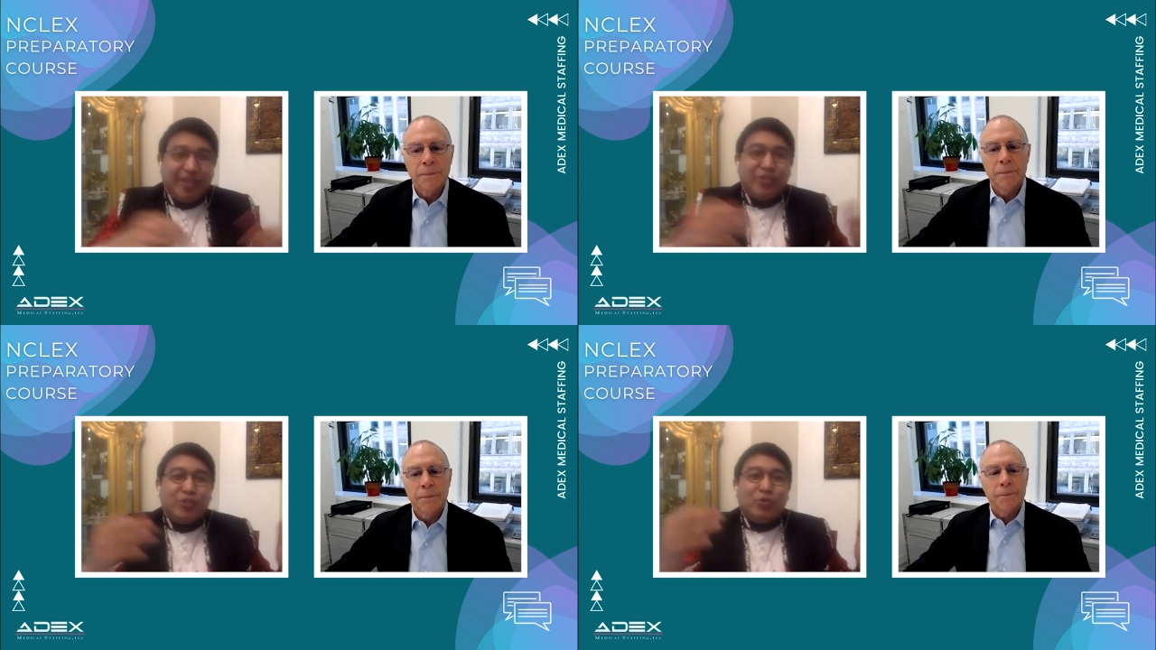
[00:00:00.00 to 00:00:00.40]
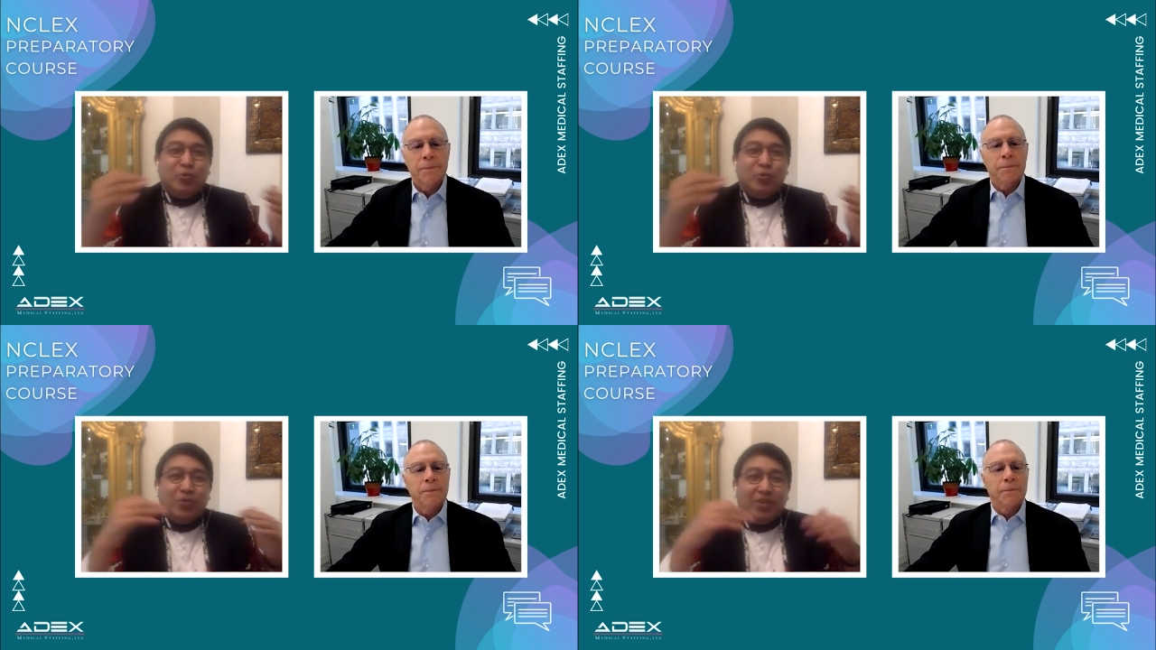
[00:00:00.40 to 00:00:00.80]

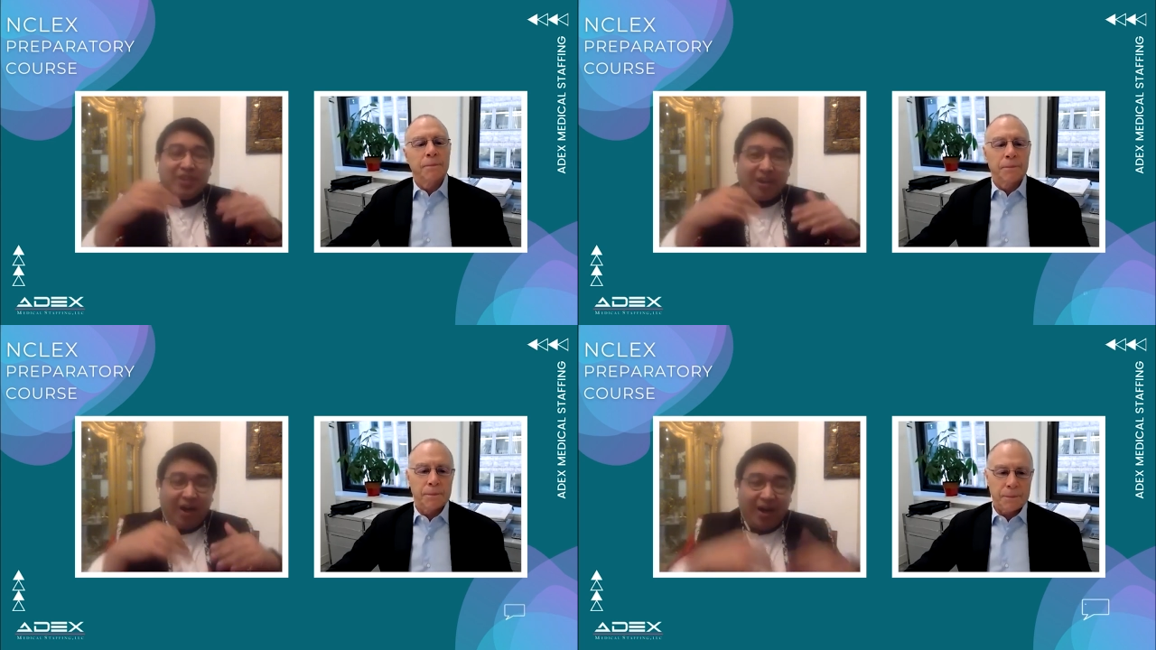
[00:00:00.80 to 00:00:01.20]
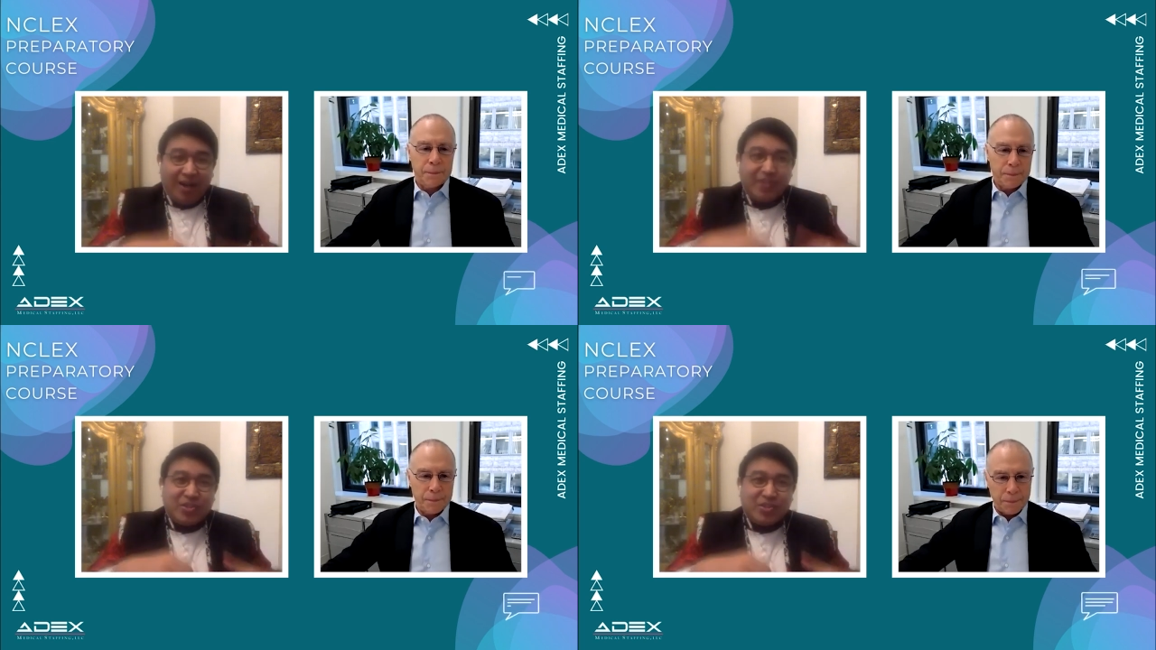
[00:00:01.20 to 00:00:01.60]
Speaker 1: into the
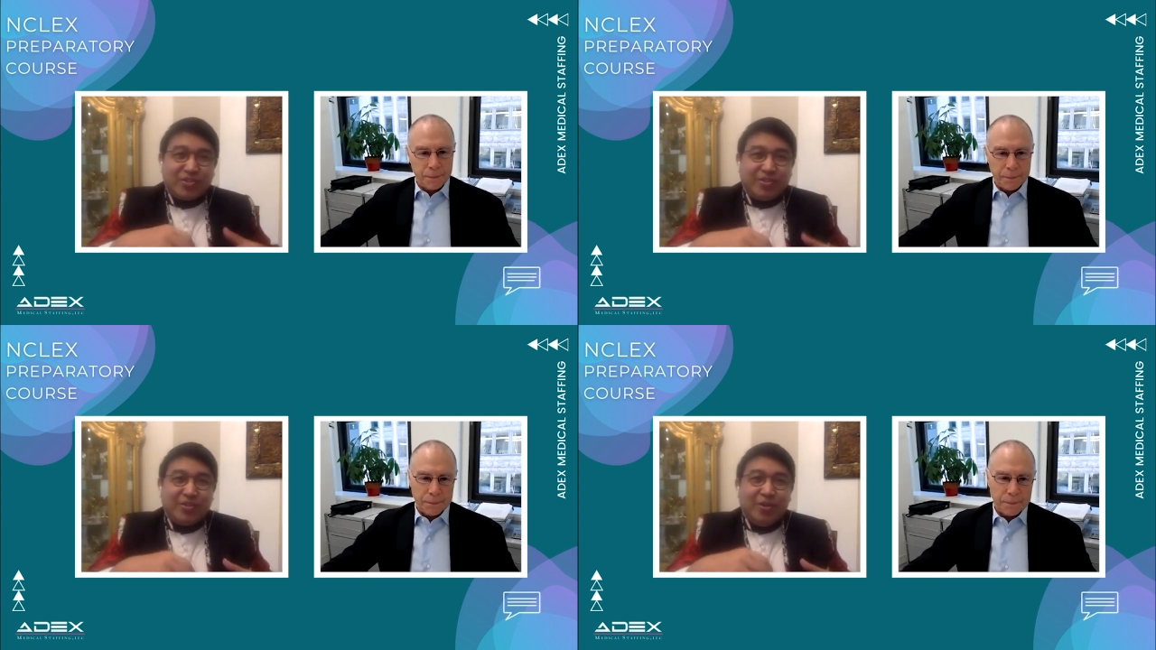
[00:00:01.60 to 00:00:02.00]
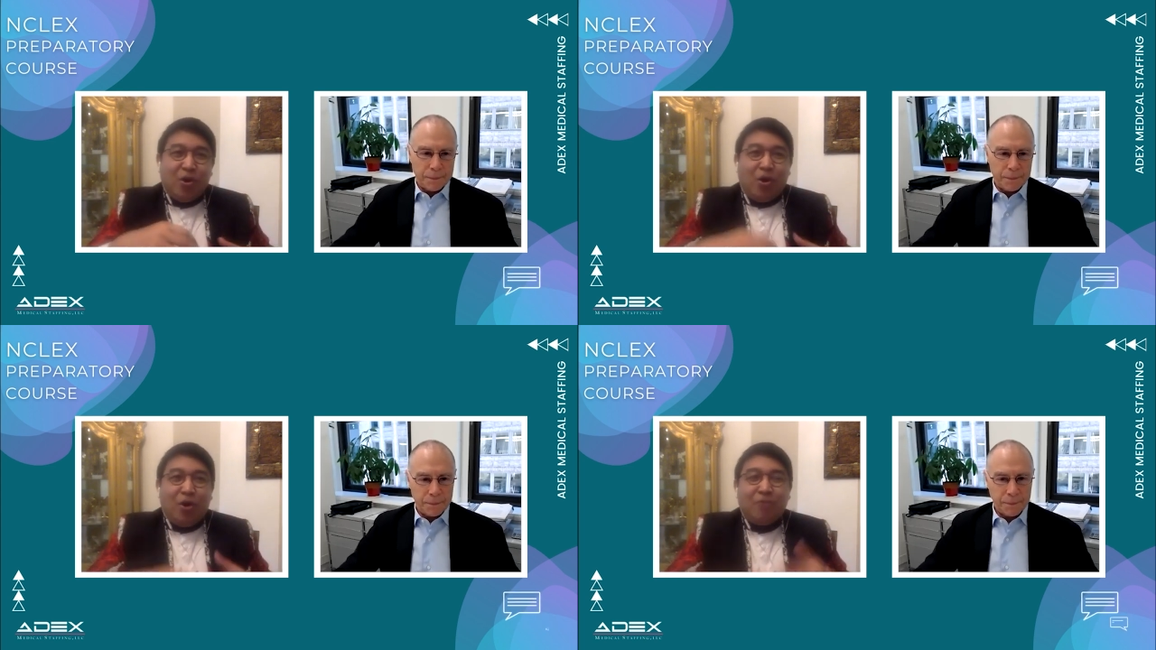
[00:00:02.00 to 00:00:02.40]
culture
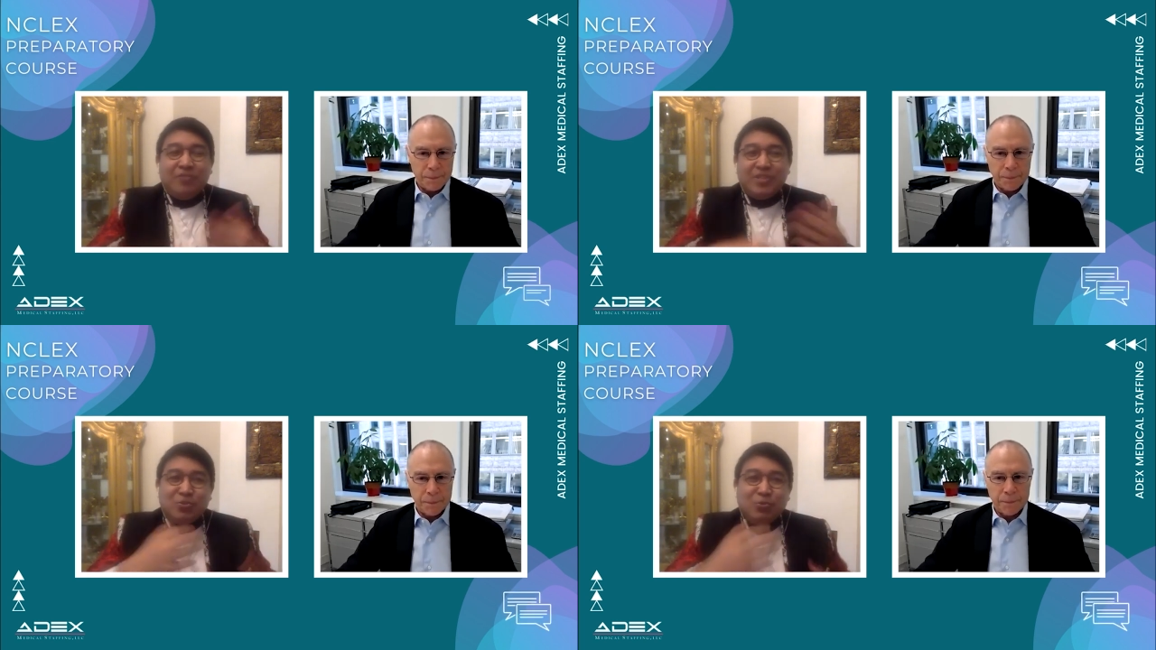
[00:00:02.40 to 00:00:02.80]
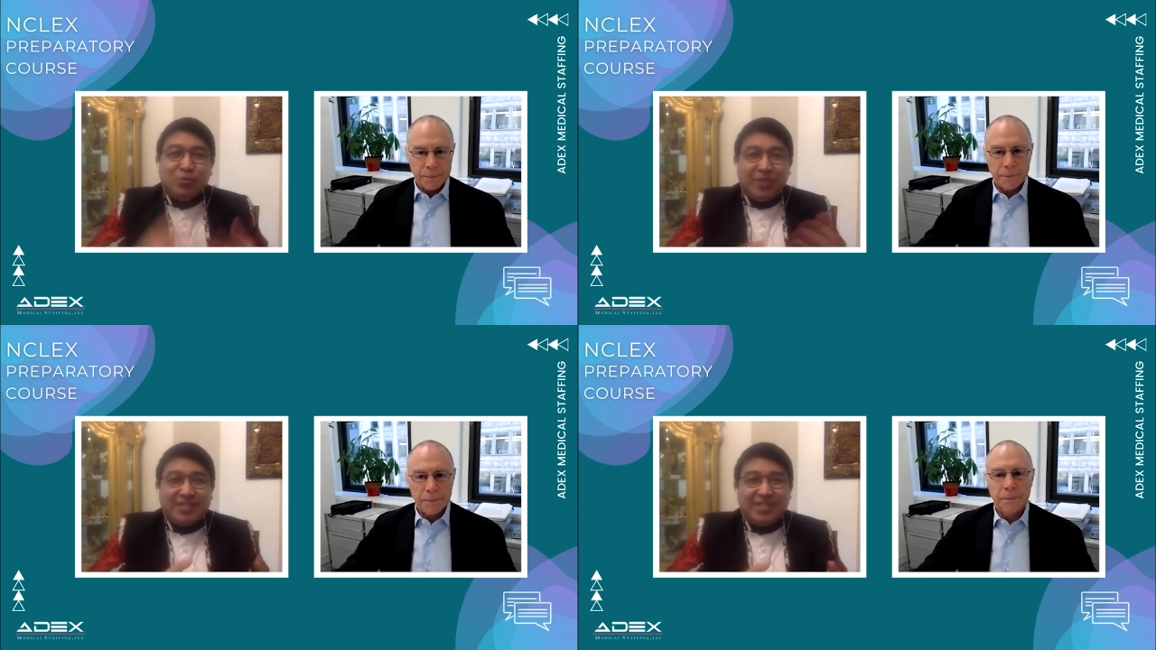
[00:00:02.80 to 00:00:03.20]
of the
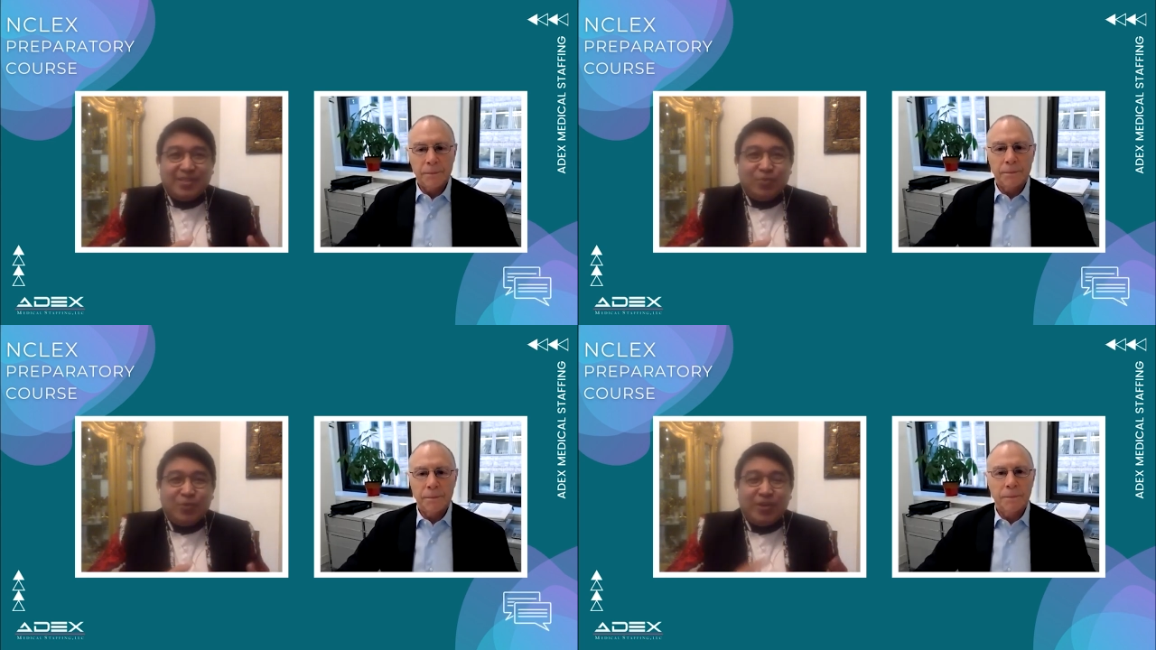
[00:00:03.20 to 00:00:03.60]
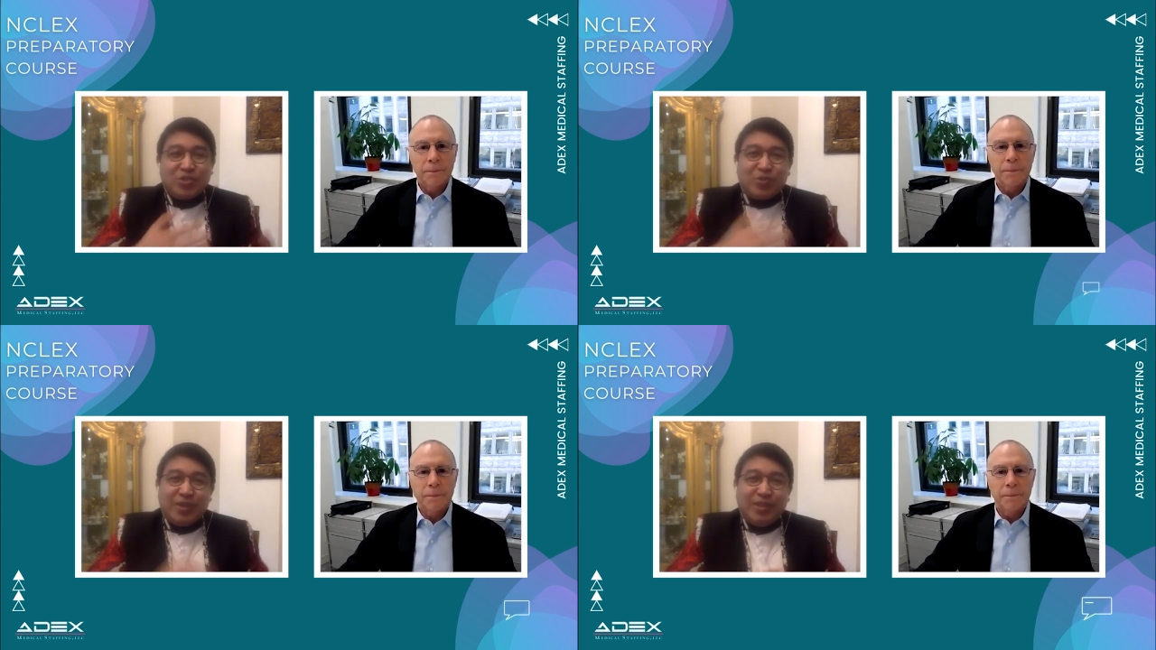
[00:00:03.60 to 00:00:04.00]
students that we are
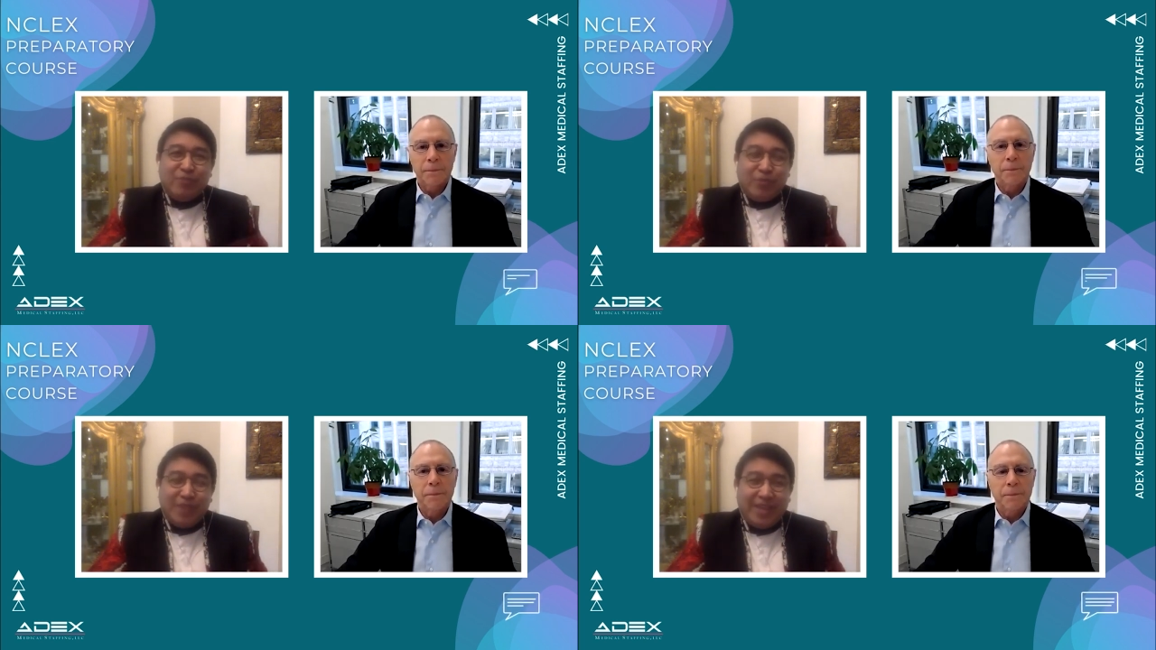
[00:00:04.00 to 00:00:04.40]
training for the